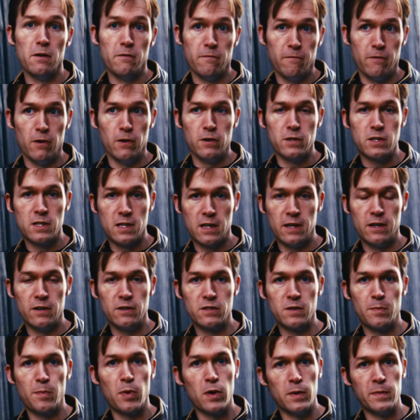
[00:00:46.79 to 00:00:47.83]
First, there's
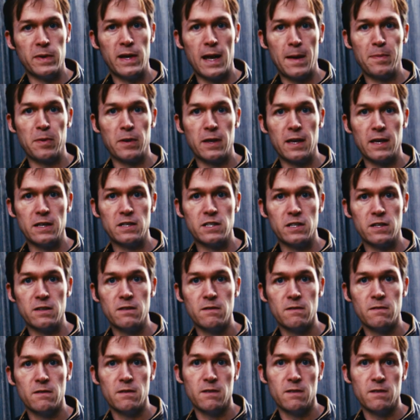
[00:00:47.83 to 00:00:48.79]
a permit application.